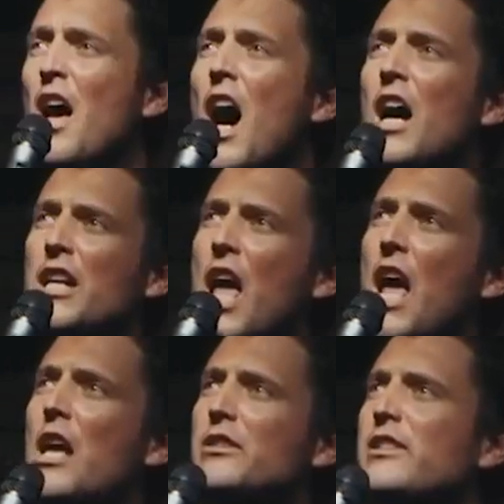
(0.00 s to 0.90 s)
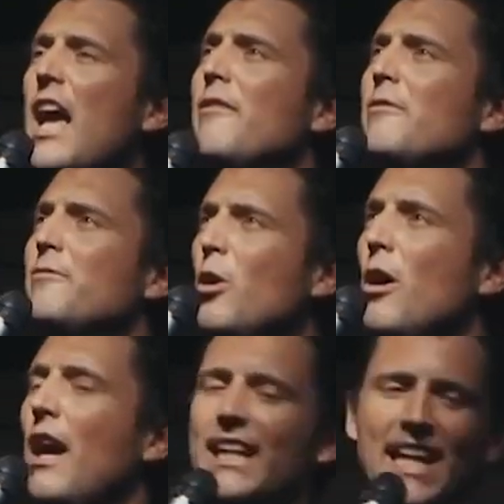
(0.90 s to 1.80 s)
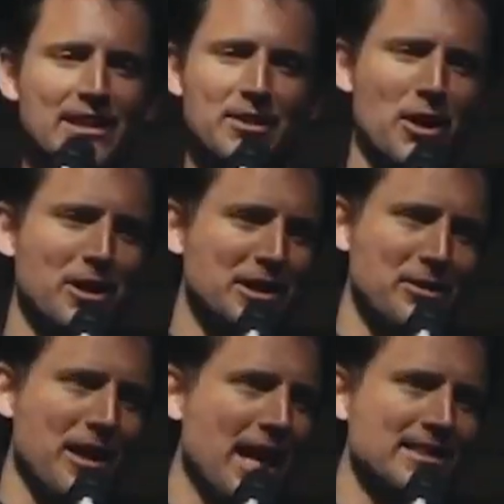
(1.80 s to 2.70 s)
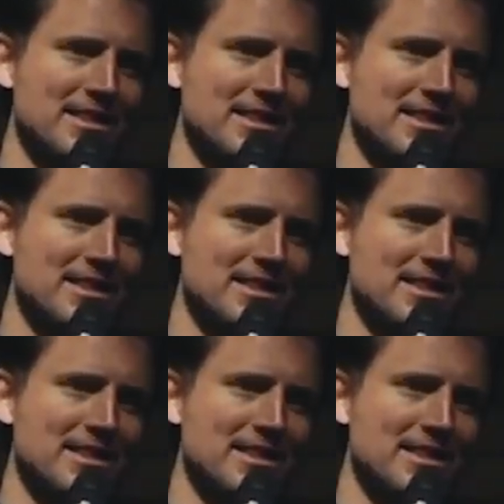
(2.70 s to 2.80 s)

are you seven foot? I can't talk like you guys.